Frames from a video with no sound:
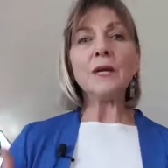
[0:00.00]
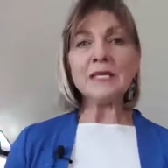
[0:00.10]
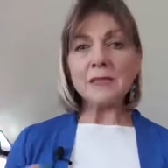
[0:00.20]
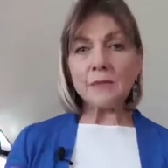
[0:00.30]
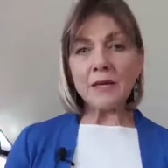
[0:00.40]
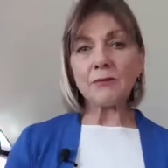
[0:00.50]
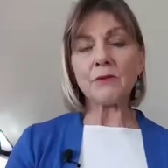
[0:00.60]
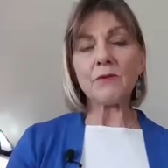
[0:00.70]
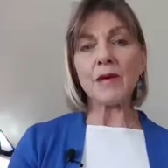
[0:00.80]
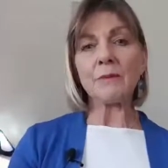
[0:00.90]
We speak
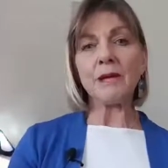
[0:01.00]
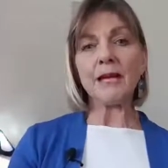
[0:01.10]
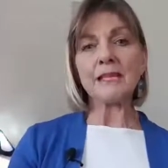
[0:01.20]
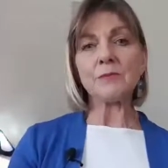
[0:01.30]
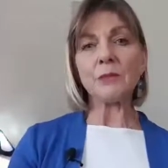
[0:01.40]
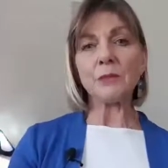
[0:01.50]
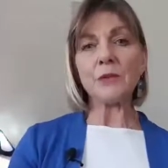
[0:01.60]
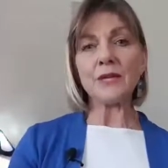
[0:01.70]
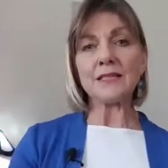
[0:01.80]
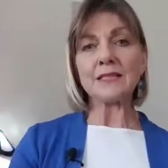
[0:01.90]
from that place more
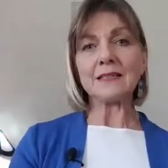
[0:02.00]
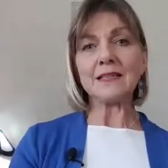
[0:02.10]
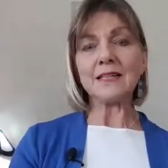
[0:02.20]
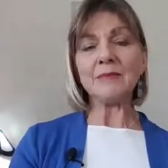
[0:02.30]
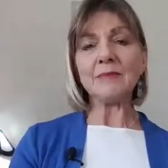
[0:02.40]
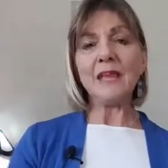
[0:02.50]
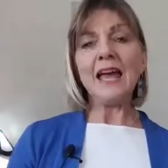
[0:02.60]
authentically.